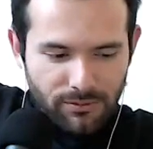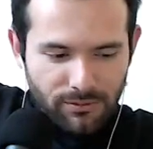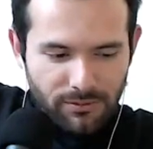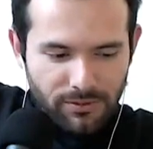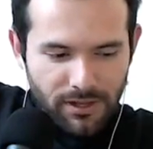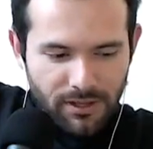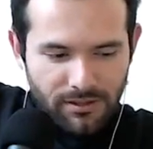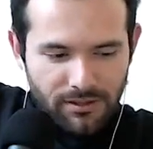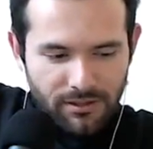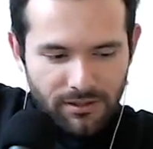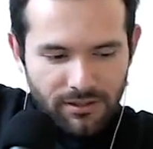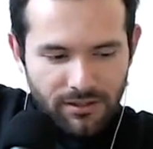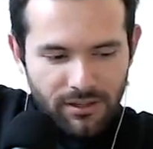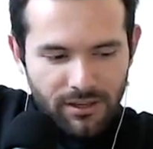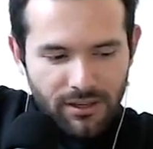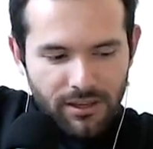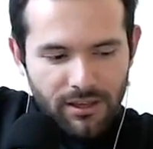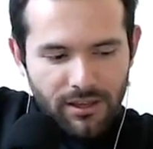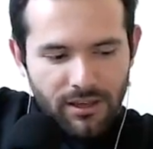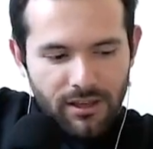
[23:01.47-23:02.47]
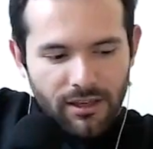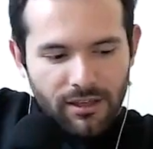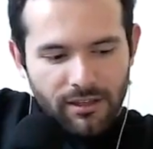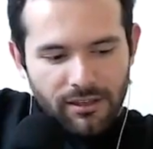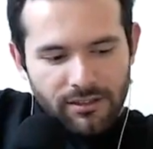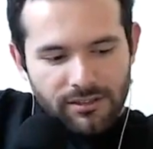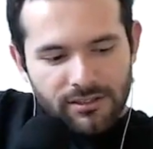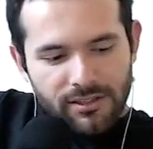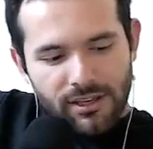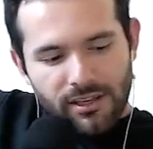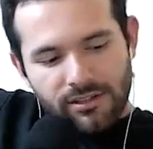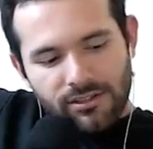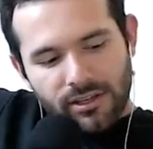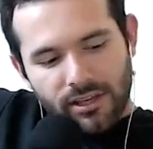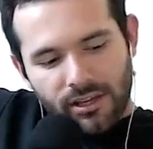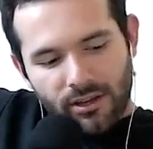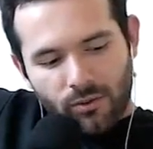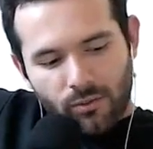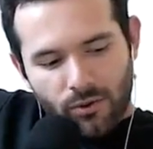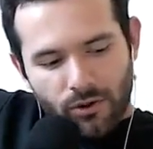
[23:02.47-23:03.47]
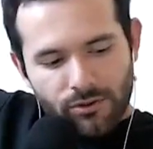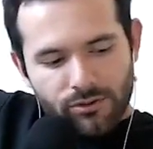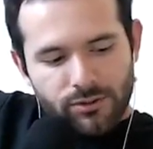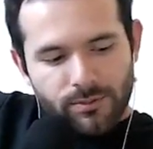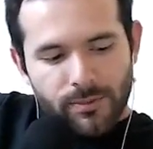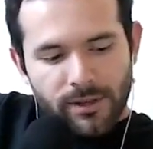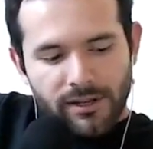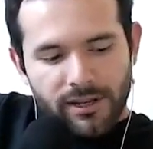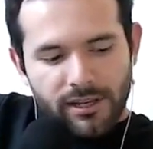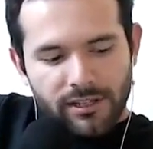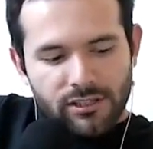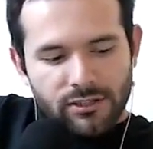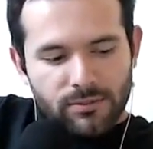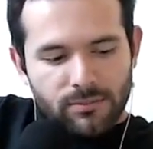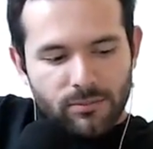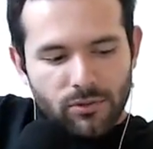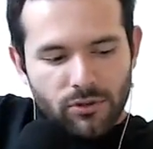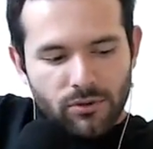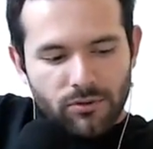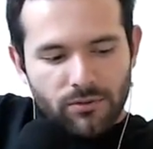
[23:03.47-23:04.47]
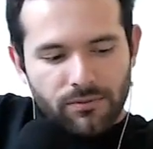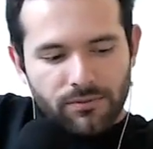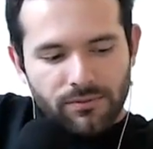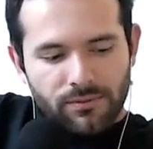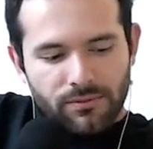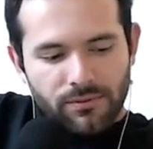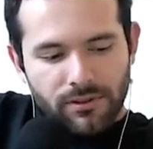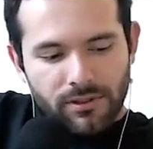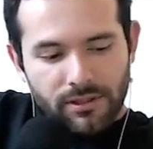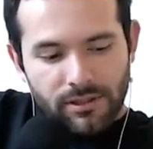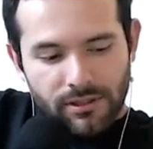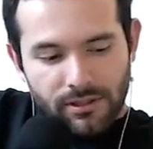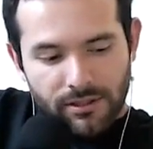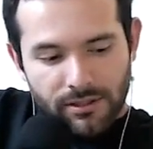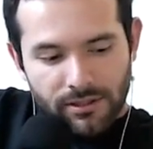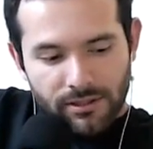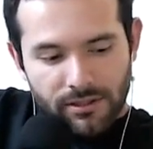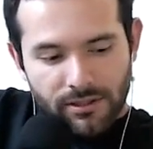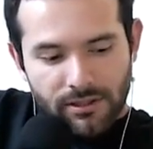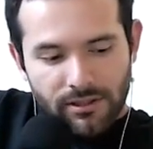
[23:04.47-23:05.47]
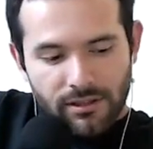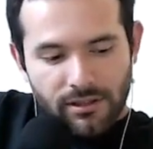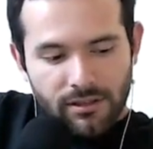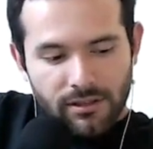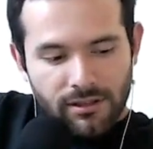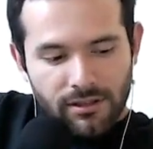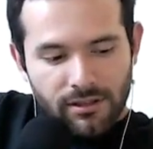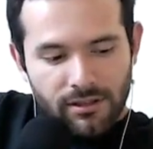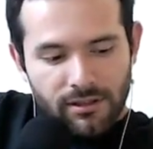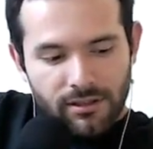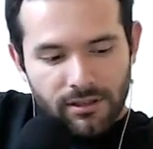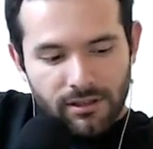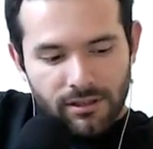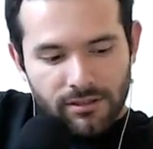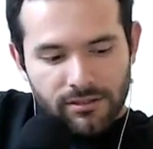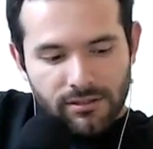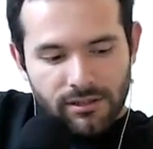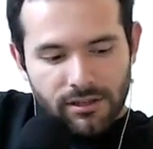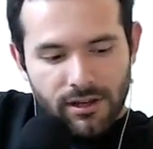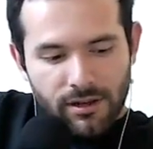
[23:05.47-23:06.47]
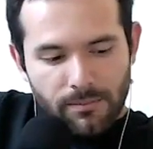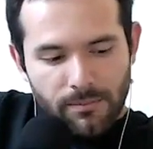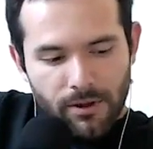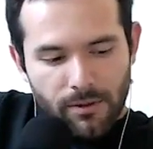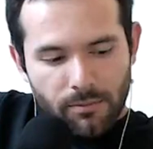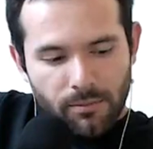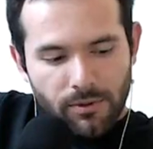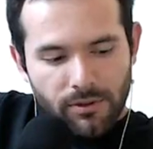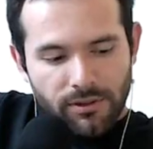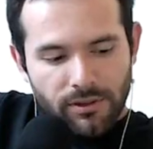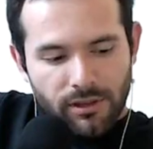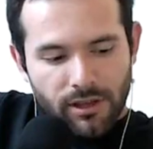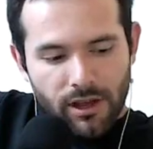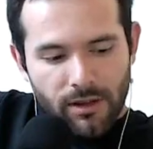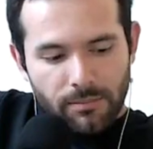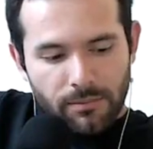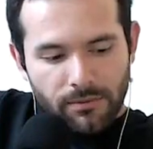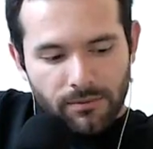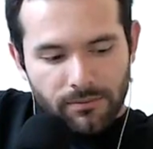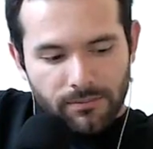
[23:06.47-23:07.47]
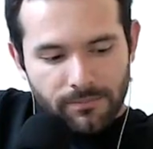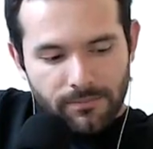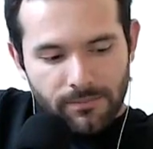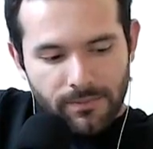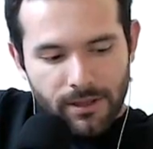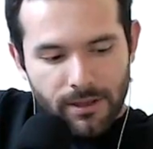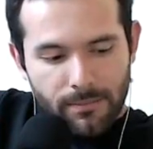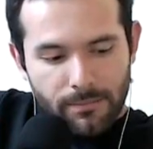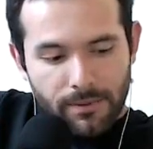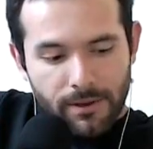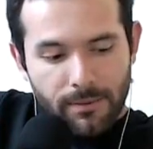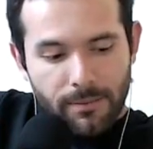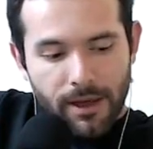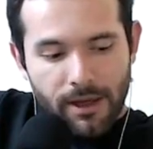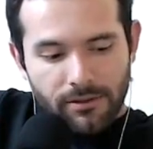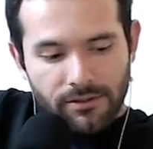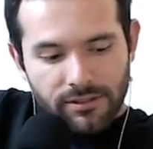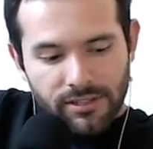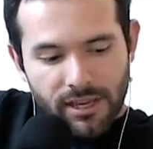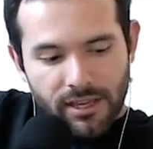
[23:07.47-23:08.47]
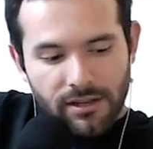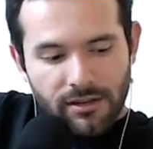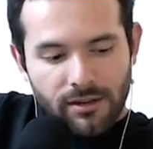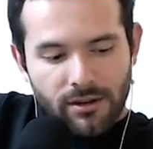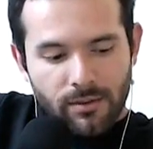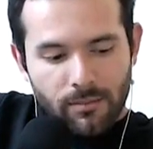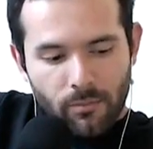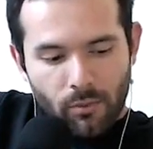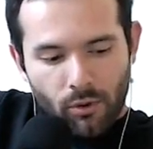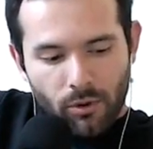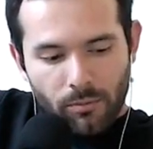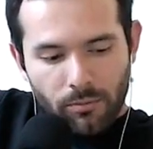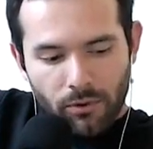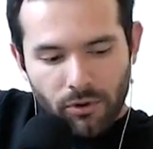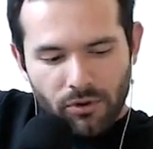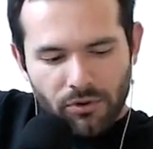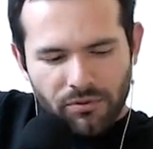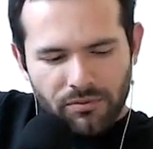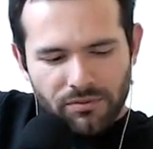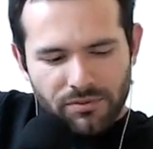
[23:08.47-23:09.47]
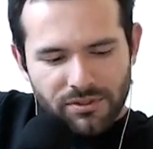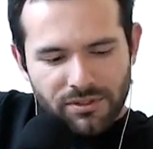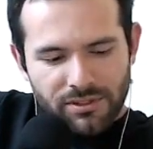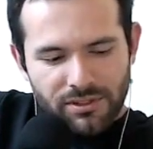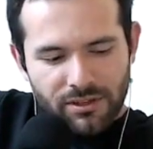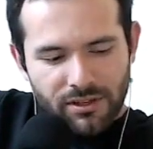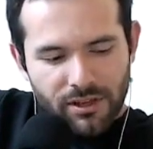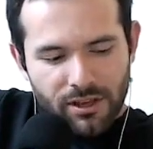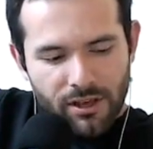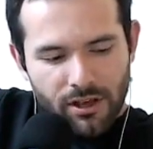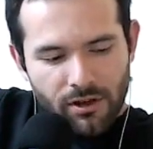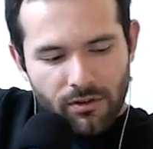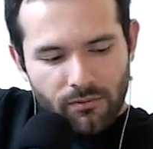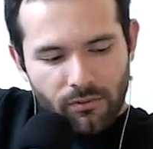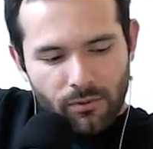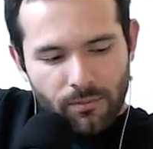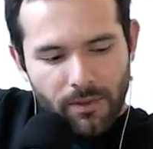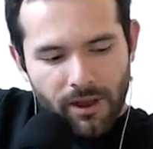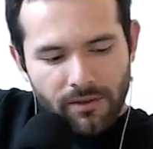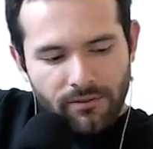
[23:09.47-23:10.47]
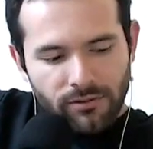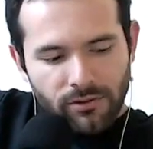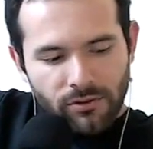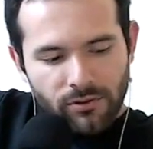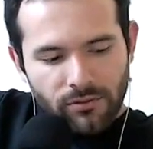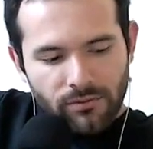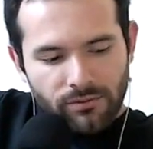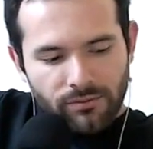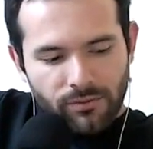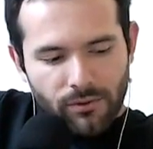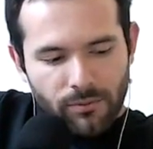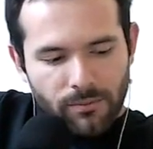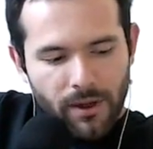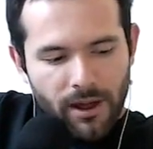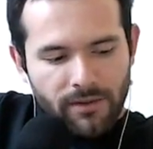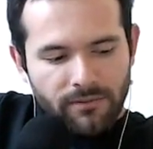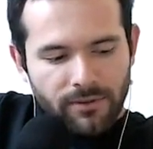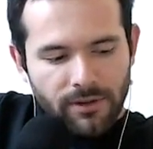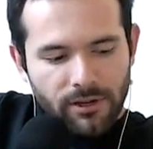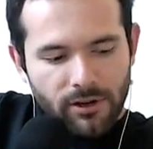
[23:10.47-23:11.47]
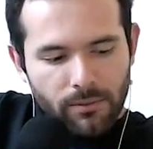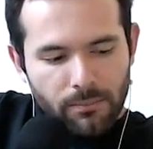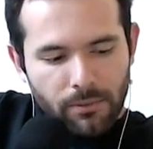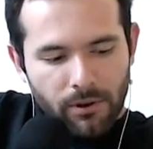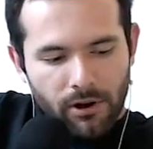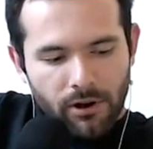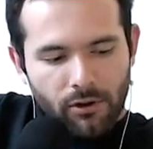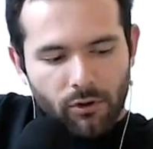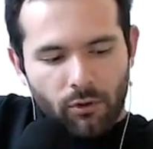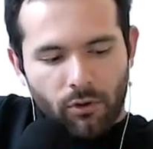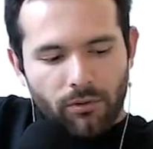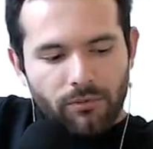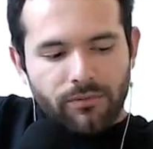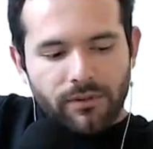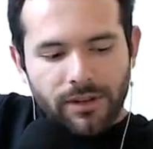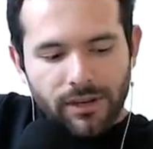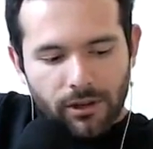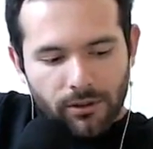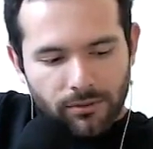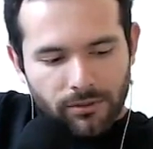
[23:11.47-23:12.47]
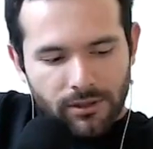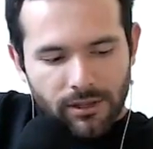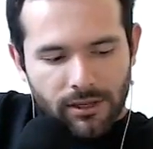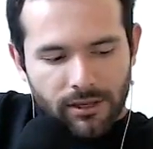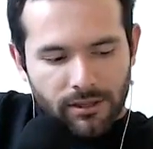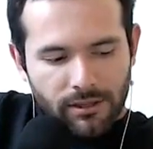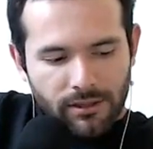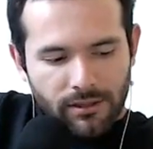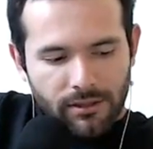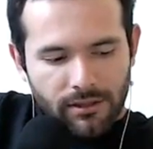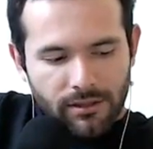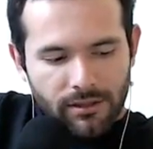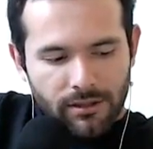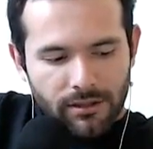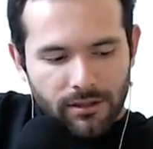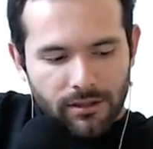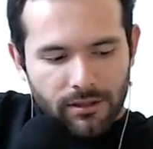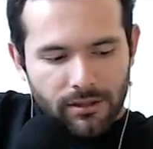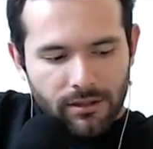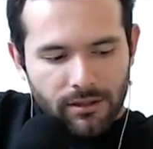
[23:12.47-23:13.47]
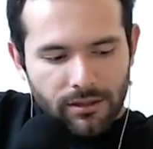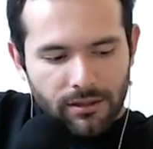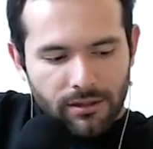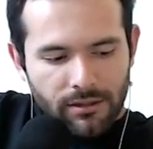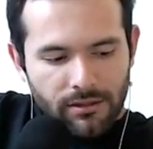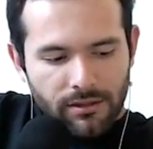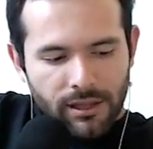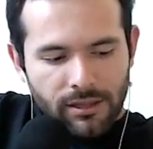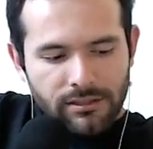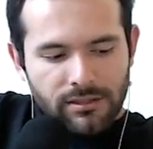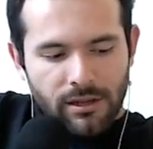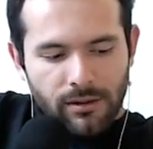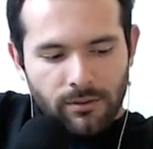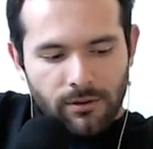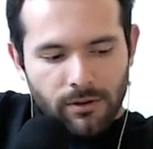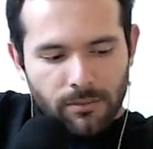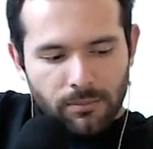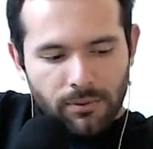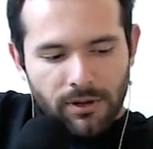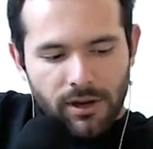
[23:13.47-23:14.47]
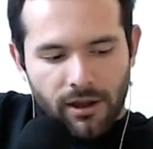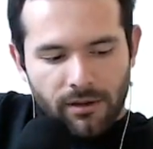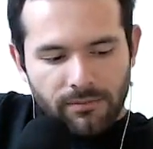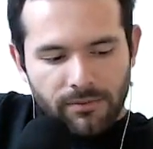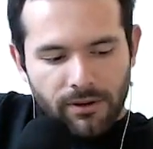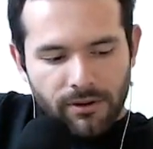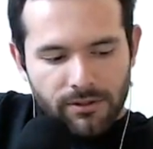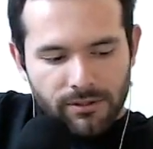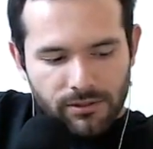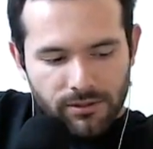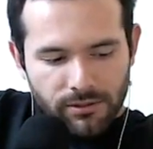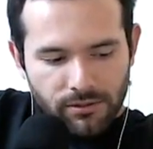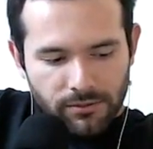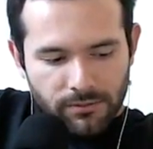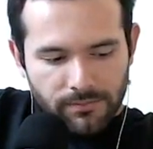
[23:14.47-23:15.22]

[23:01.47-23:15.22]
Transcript: nothing. He says, in quotes, my next move is to come up with a couple, but about 10 more moves for my video part or video thing. That's I'm going to put out very soon.